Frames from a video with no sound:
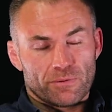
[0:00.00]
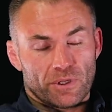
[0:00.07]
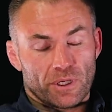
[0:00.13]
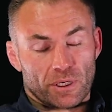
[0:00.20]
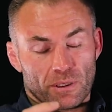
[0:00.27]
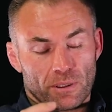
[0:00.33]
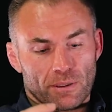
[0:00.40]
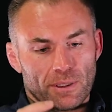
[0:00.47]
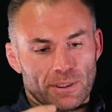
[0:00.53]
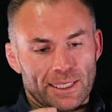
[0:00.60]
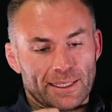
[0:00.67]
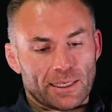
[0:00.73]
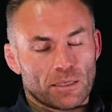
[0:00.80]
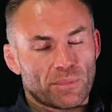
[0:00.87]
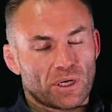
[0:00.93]

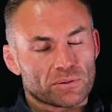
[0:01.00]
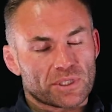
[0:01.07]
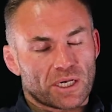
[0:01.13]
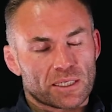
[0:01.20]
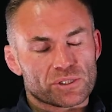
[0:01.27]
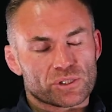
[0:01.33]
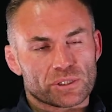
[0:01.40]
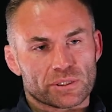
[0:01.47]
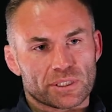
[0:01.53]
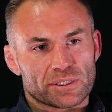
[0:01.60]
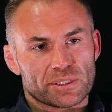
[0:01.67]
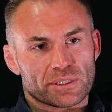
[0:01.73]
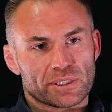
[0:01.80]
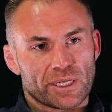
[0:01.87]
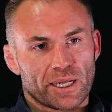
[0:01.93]
little amount of oxygen
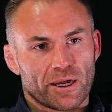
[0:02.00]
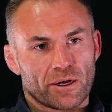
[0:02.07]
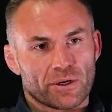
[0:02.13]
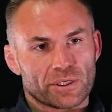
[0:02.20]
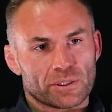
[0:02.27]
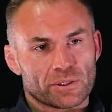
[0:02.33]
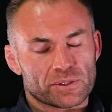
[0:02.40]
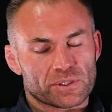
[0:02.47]
that's in the air, you know.